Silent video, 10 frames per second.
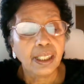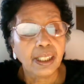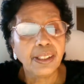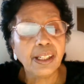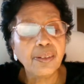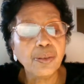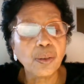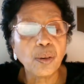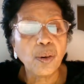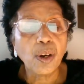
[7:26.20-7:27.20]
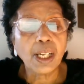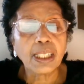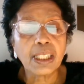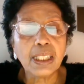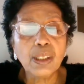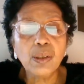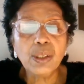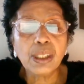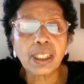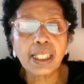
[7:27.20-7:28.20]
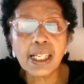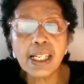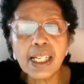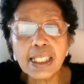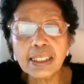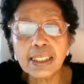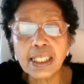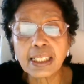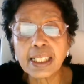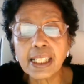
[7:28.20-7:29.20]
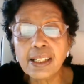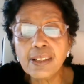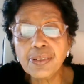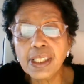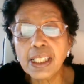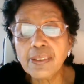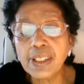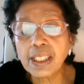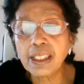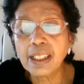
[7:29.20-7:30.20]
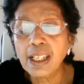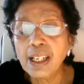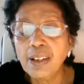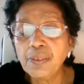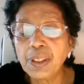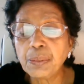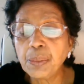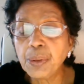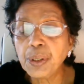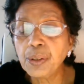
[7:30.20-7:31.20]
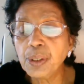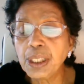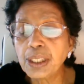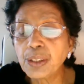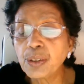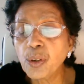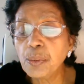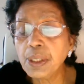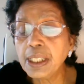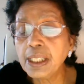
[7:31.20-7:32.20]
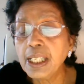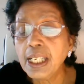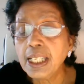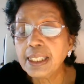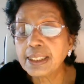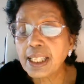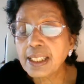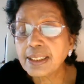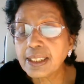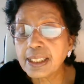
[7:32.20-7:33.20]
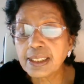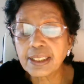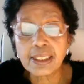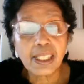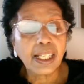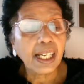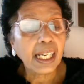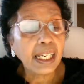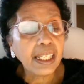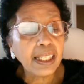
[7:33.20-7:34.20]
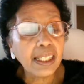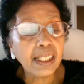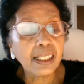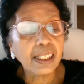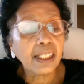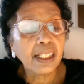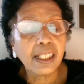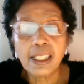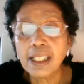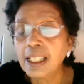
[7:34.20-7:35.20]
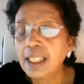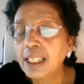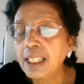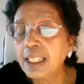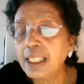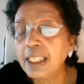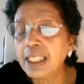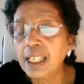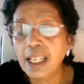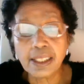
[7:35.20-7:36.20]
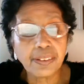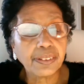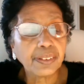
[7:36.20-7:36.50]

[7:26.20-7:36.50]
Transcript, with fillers: Therefore, I conclude a careless and carefree living will put you in so many disasters in the in life.